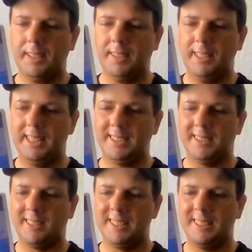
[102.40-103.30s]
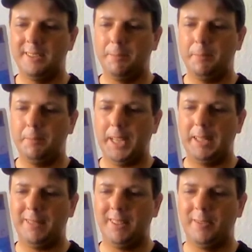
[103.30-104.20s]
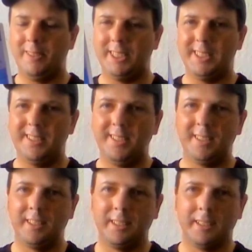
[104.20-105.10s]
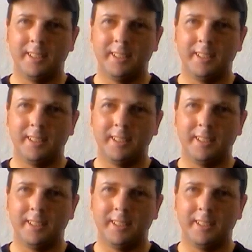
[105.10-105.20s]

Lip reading: The next cartoon, Babes in the Woods,